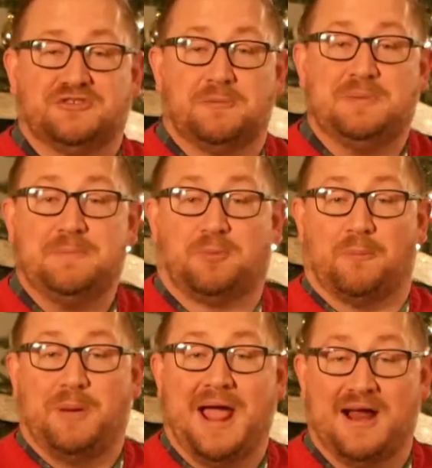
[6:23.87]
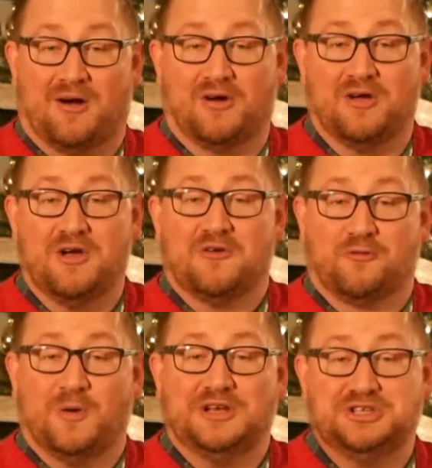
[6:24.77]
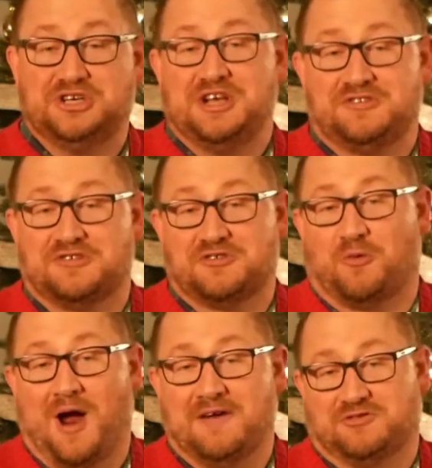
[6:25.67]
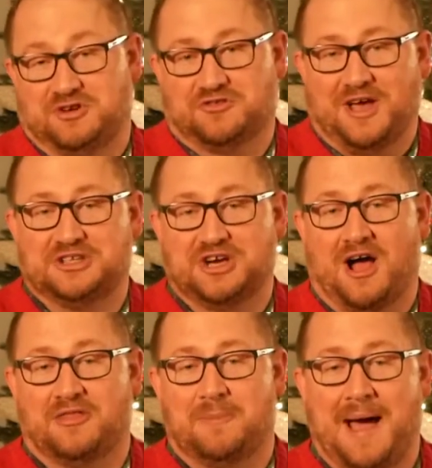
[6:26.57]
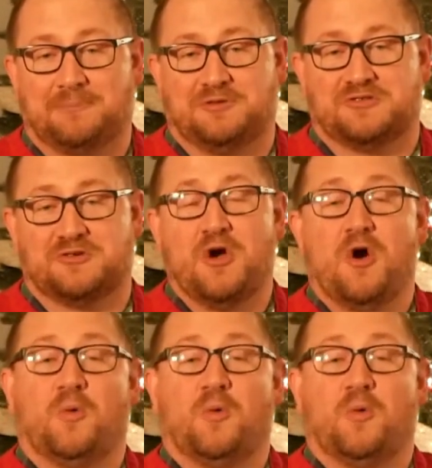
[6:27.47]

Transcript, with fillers: to be prepared for when Jesus arrives, just like John the Baptist